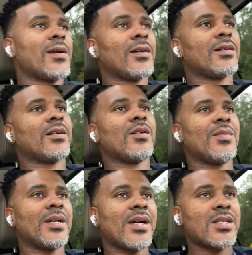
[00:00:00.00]
Oh
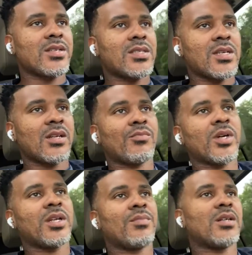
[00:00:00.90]
man, I just
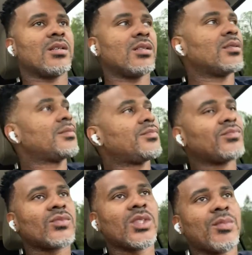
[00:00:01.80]
celebrated my
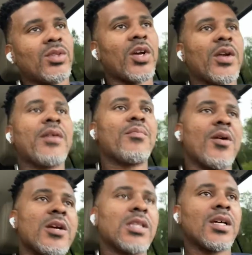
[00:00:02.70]
38th
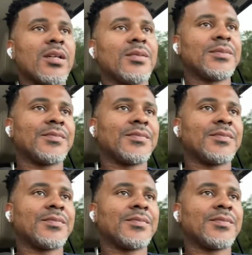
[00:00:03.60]
birthday